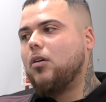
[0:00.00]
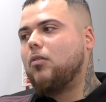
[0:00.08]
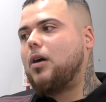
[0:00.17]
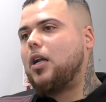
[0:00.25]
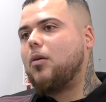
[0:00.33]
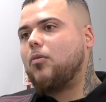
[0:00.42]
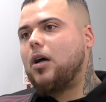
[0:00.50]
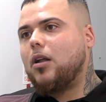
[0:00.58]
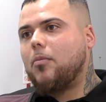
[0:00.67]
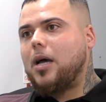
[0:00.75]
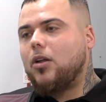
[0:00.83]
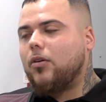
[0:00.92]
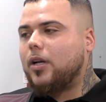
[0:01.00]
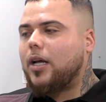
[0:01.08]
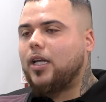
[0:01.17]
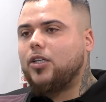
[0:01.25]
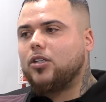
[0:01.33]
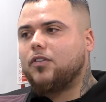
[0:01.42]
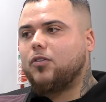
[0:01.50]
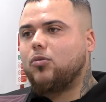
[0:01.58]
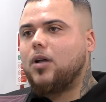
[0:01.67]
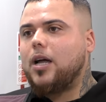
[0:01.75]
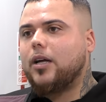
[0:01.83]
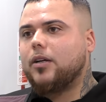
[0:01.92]
run around the manor and that they just feel
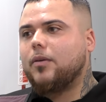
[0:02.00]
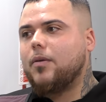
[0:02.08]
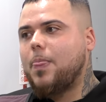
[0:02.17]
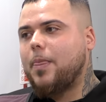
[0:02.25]
like